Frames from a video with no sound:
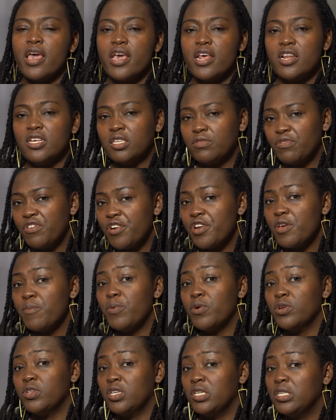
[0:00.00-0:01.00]
It is very
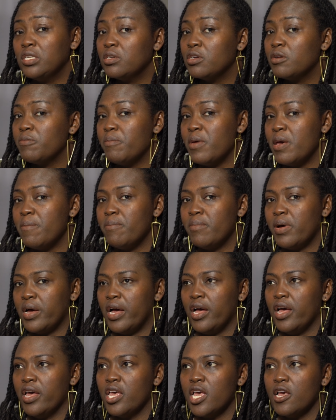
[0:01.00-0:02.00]
important to
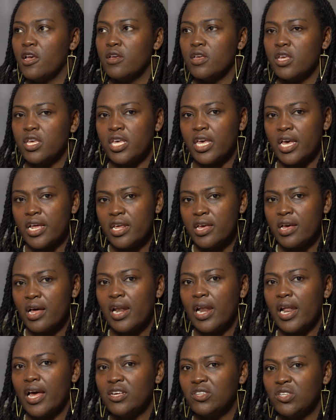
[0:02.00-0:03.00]
remember, getting a
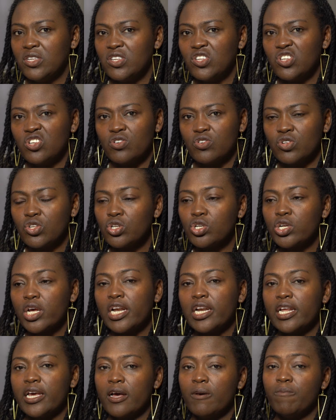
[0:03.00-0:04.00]
license in
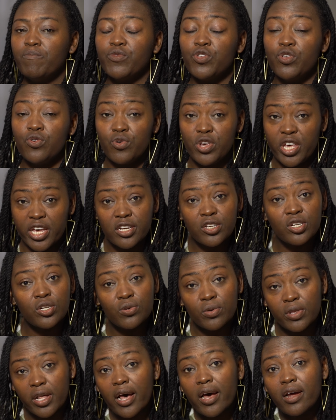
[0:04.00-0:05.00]
Australia, you can
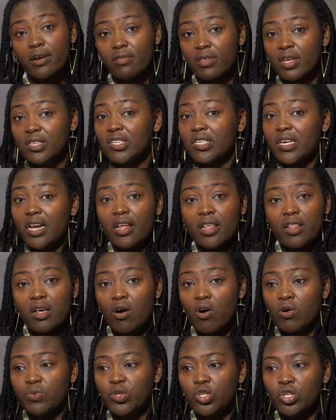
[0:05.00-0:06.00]
do that. That's another
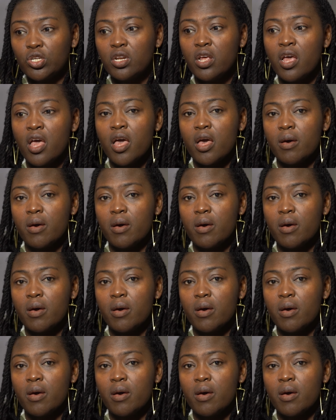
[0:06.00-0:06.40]
option.